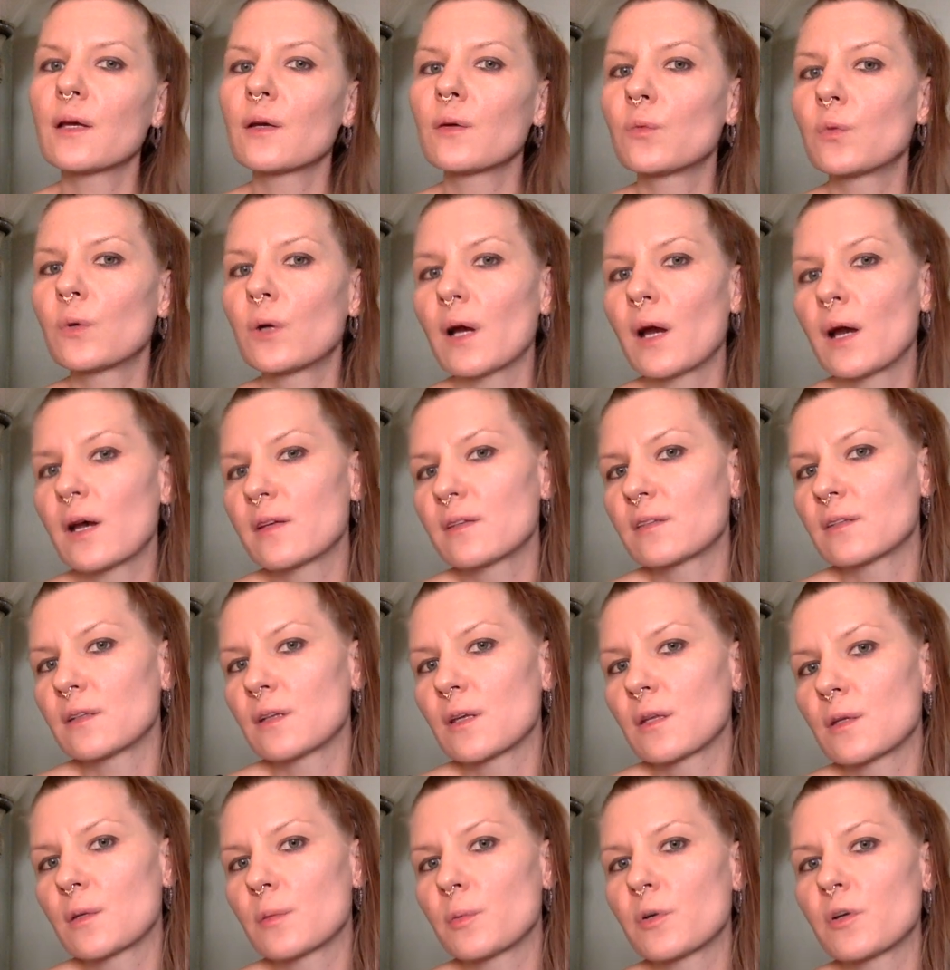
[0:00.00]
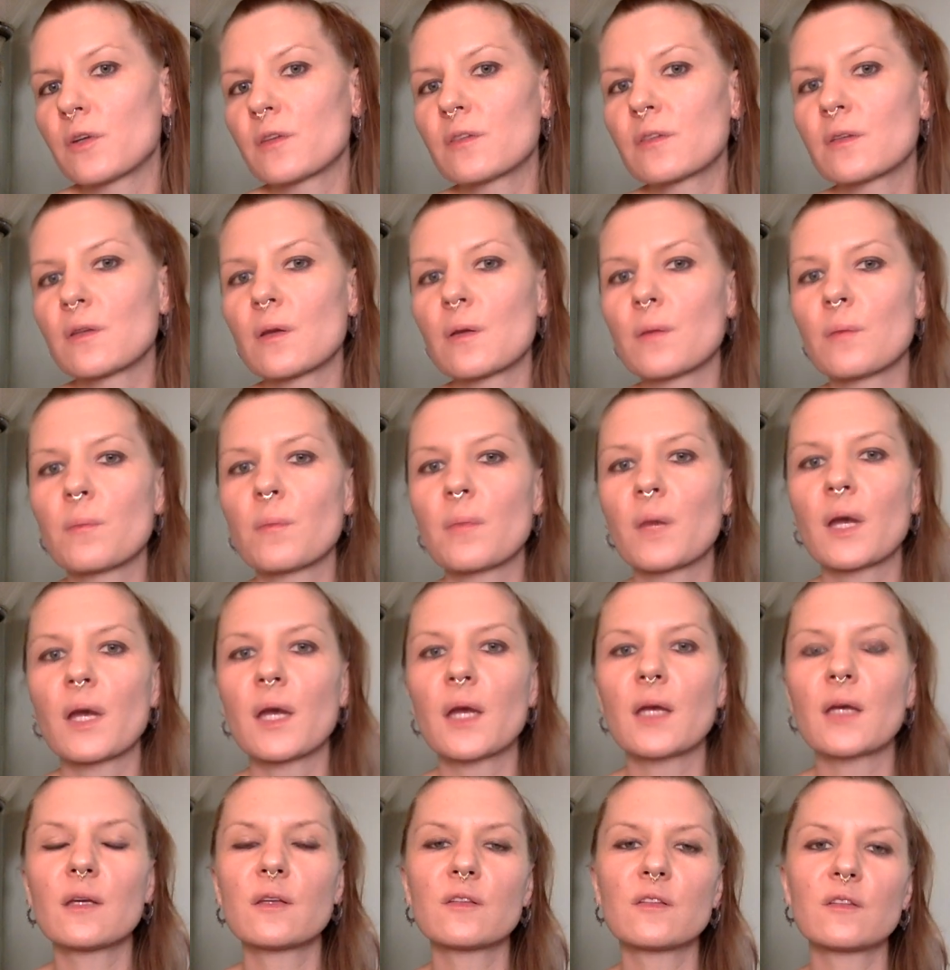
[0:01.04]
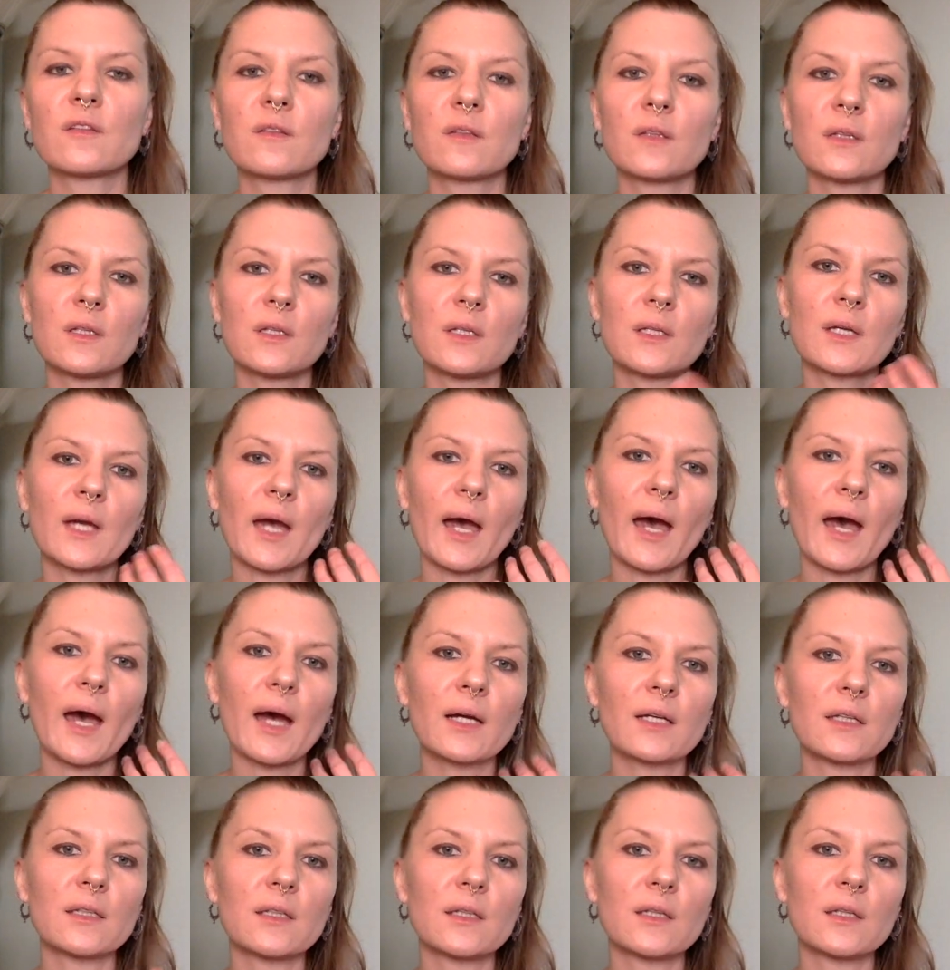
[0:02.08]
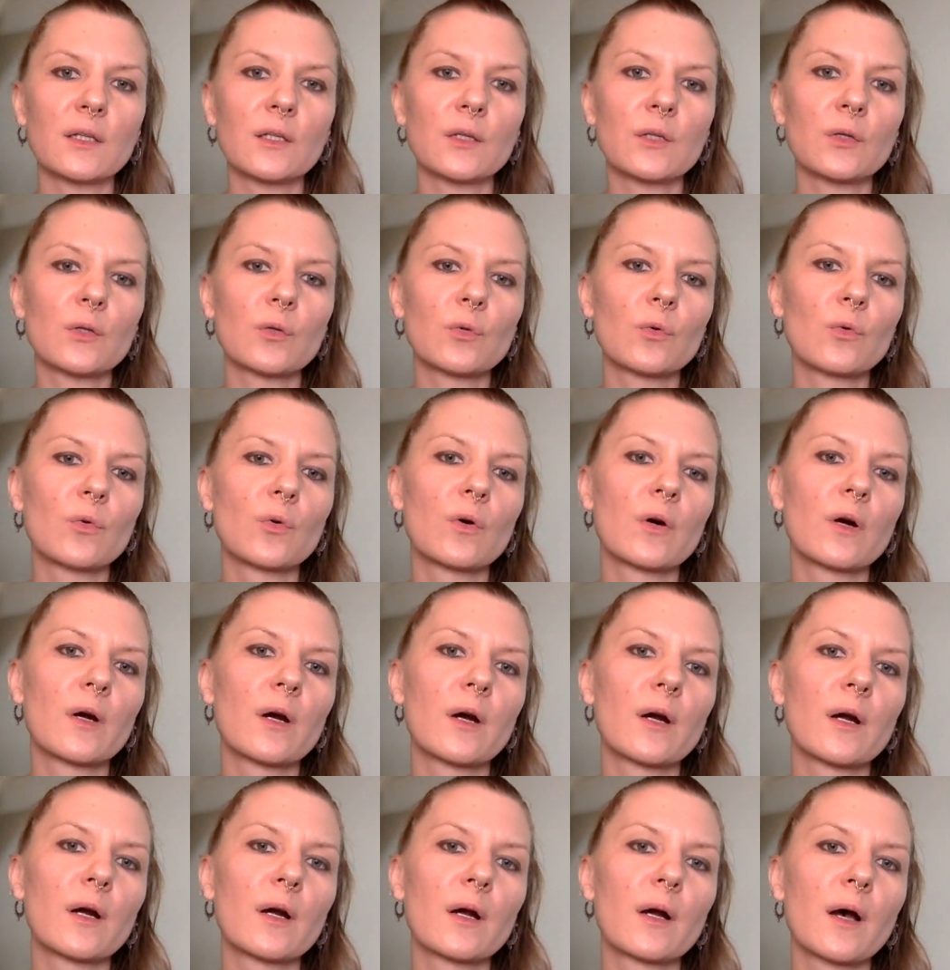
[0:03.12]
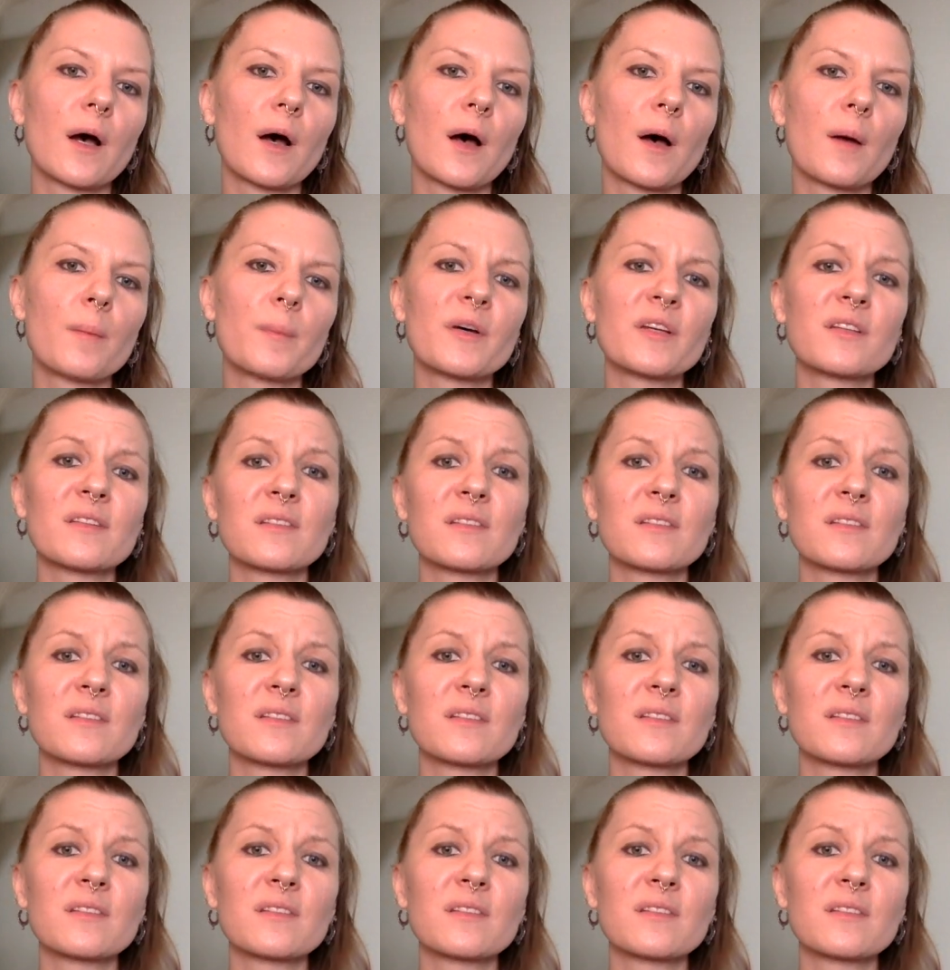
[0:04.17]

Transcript: whereas another person might see acne or a